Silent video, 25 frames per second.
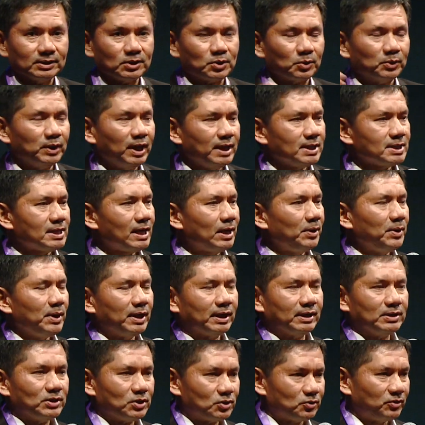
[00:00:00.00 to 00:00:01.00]
So that's how it
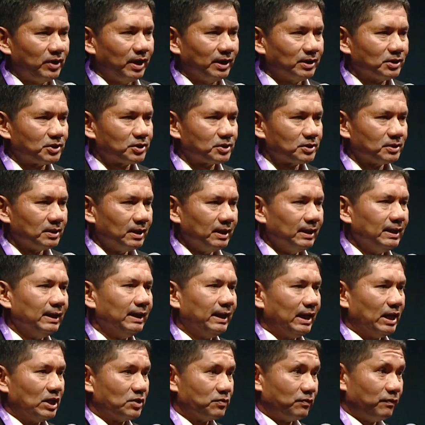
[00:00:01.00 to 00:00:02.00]
can stretch.
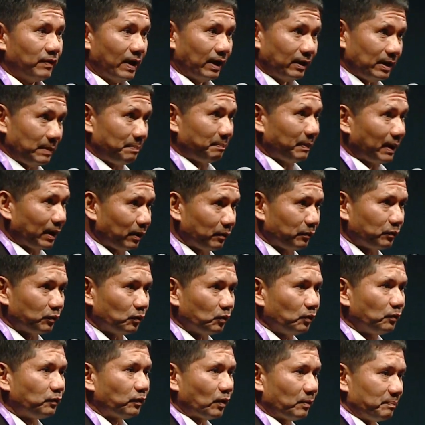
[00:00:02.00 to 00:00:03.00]
It's very
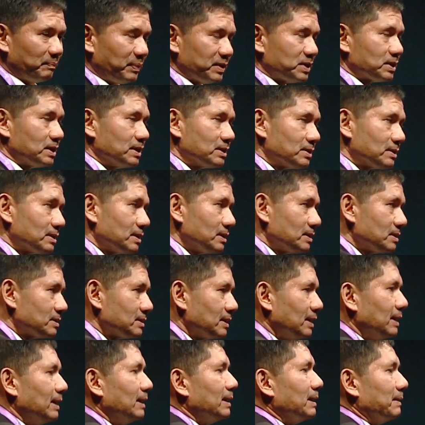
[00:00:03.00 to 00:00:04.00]
powerful for businesses,
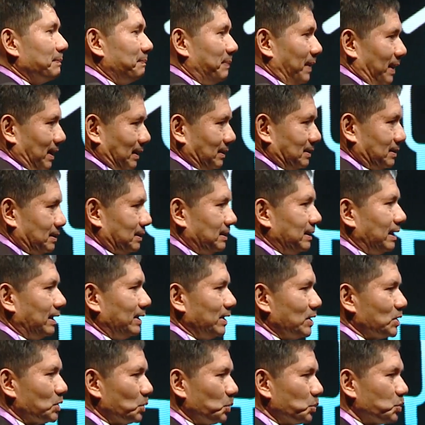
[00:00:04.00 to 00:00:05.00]
but there
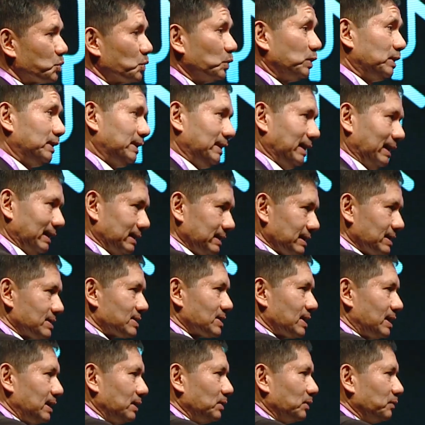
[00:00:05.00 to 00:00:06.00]
is also the other
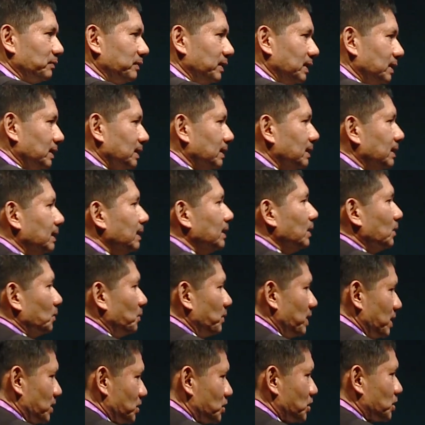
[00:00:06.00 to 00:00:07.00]
side of it,
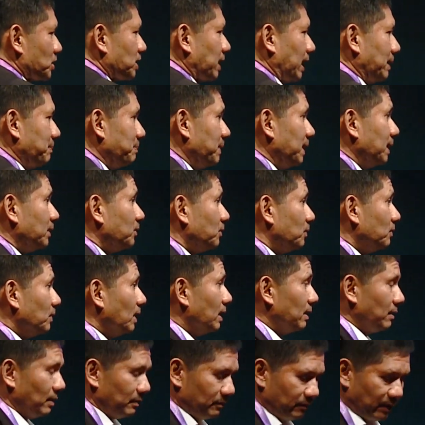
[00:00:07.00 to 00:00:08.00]
which can be
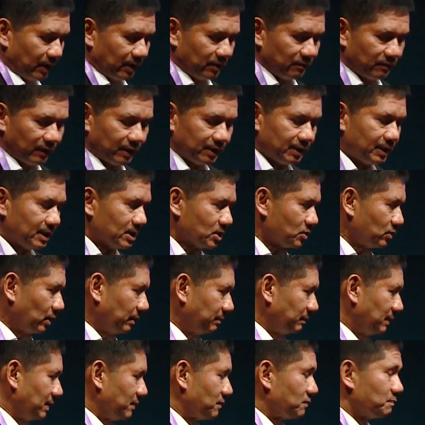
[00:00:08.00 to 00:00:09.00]
very
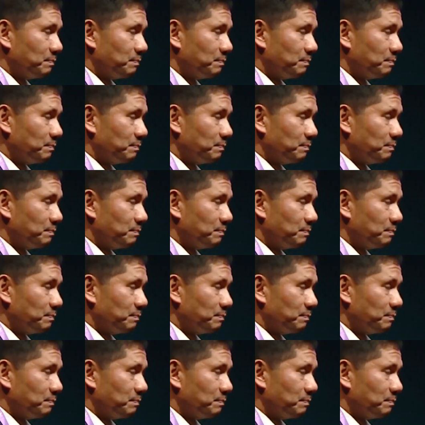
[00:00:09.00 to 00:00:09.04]
disruptive.